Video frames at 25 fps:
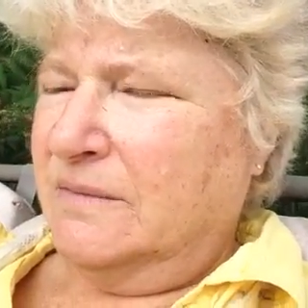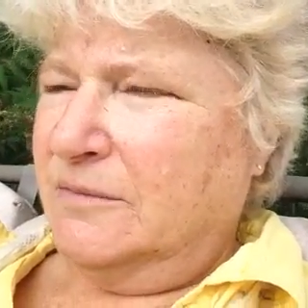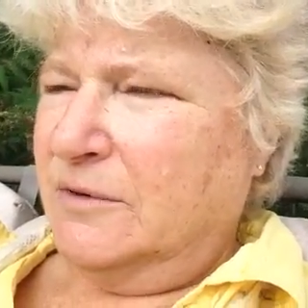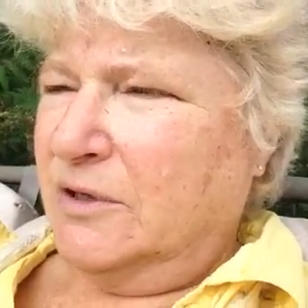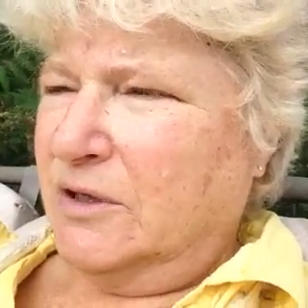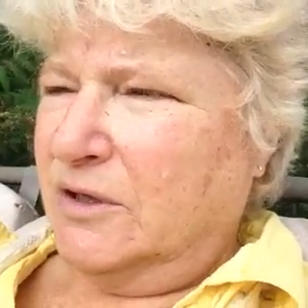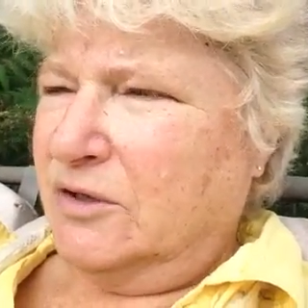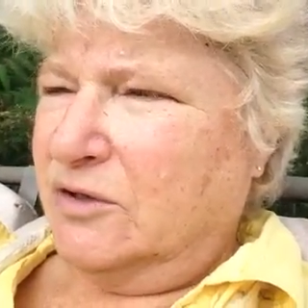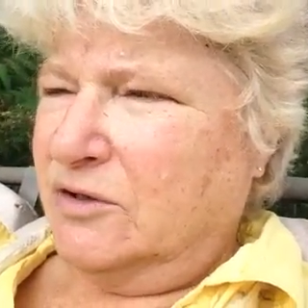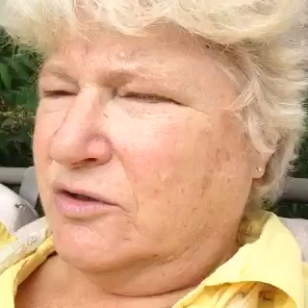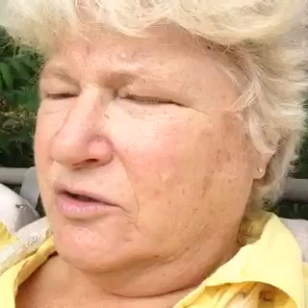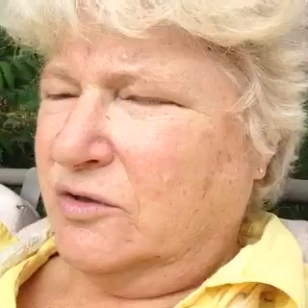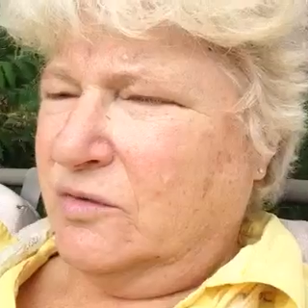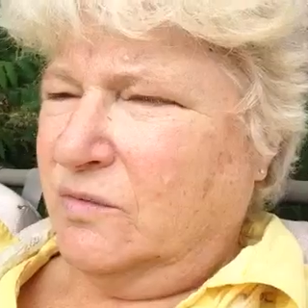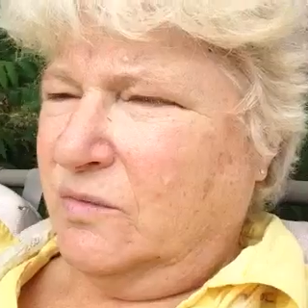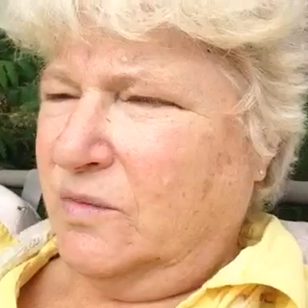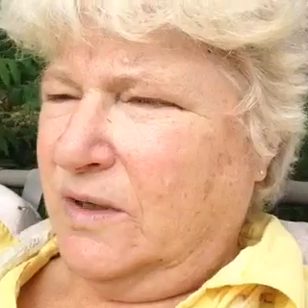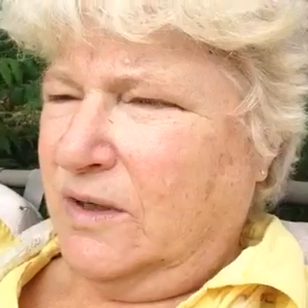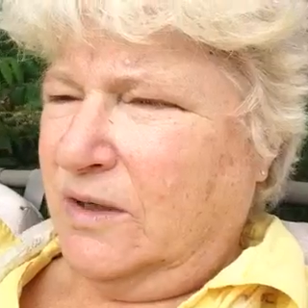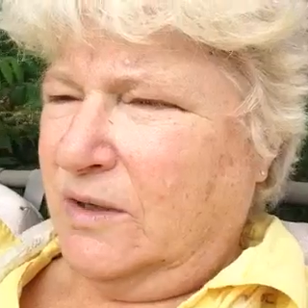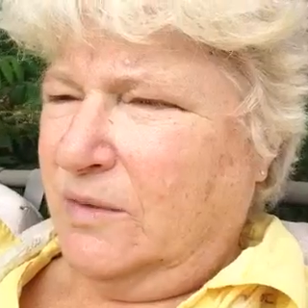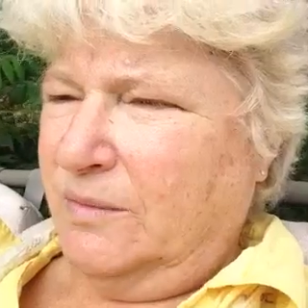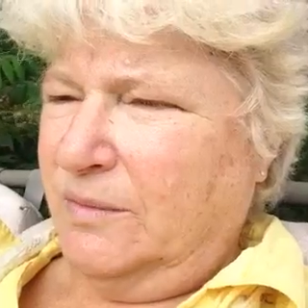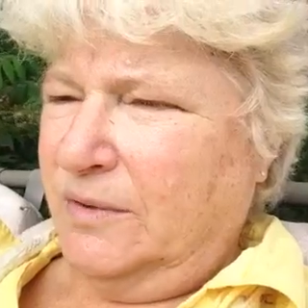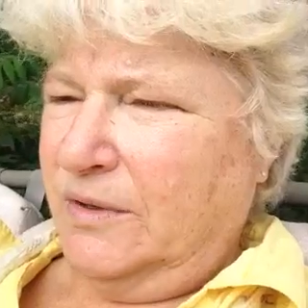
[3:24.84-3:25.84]
Not sure
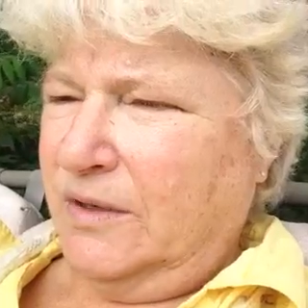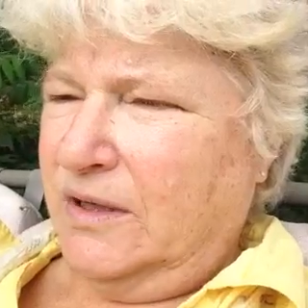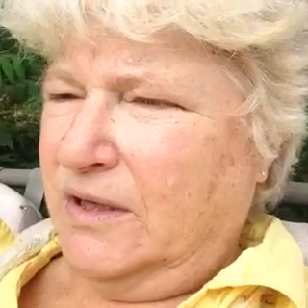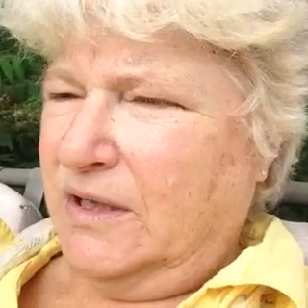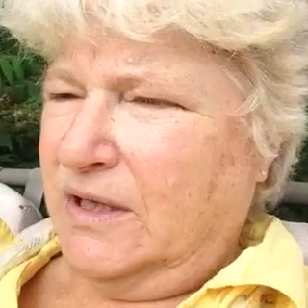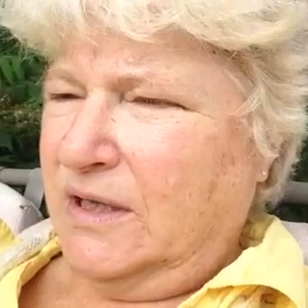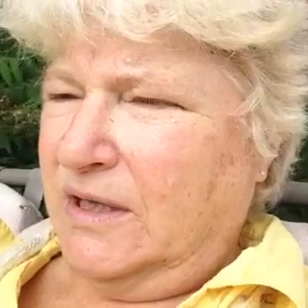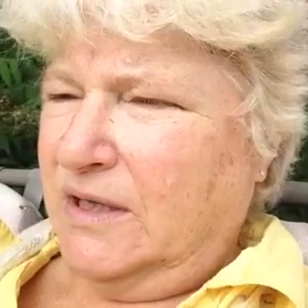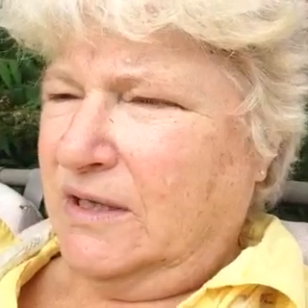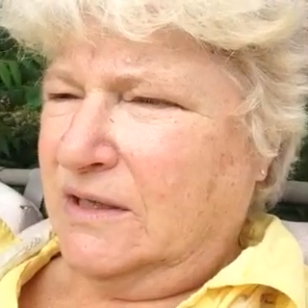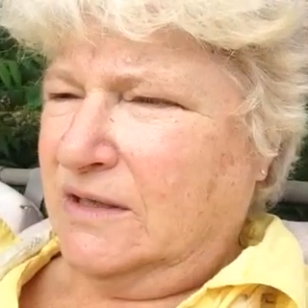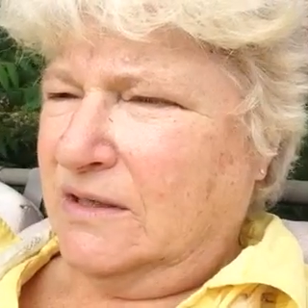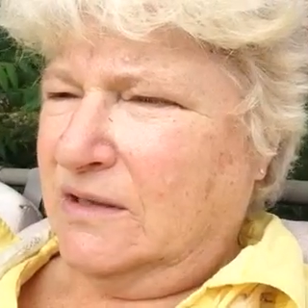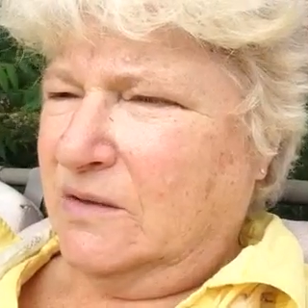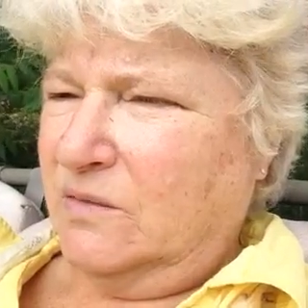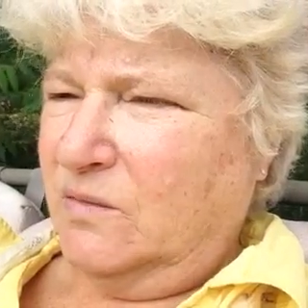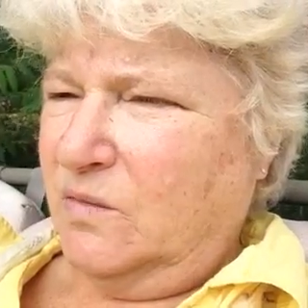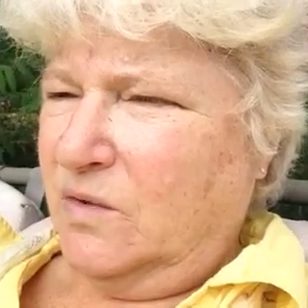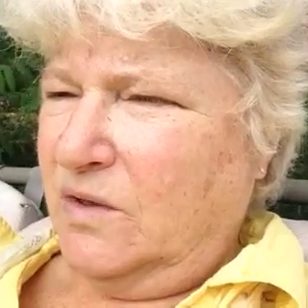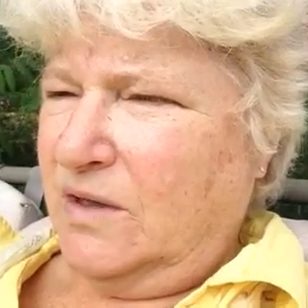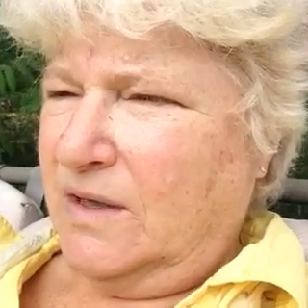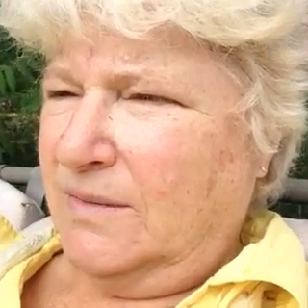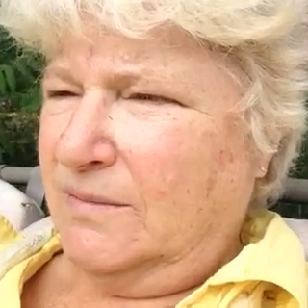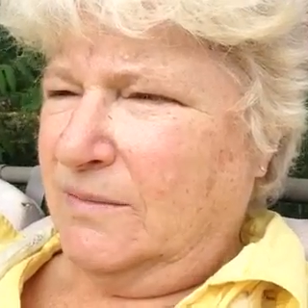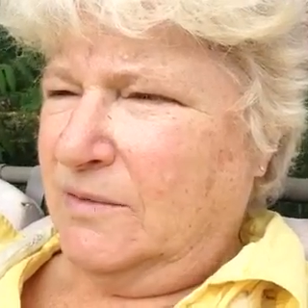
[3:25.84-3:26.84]
where to put things and
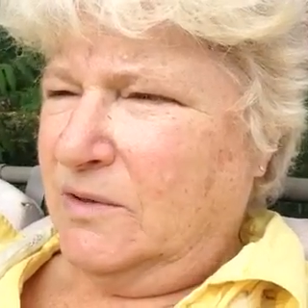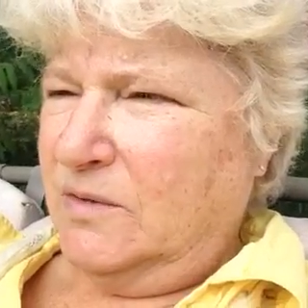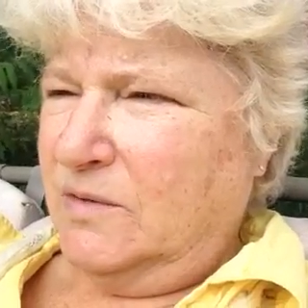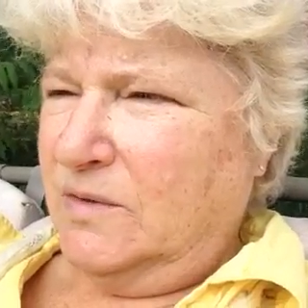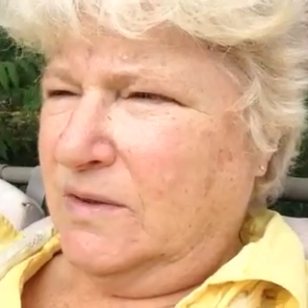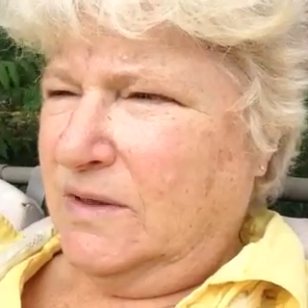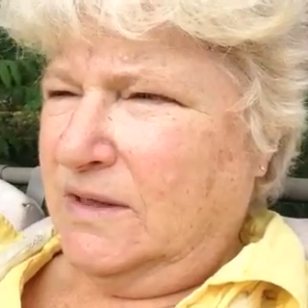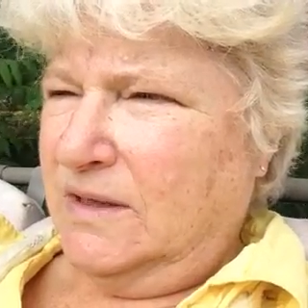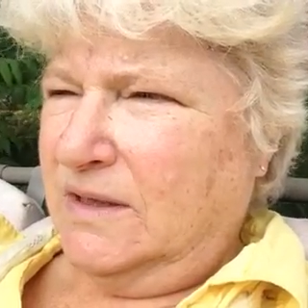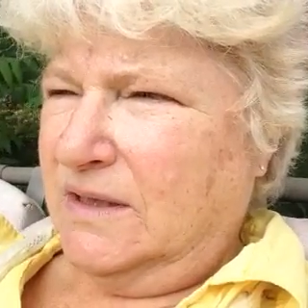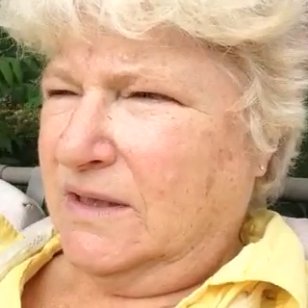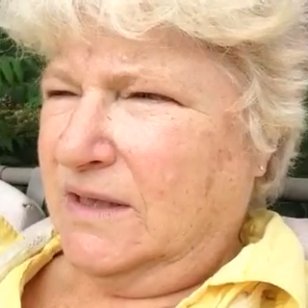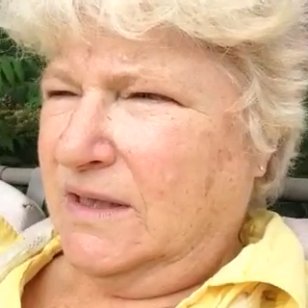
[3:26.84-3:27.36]
what I'm doing.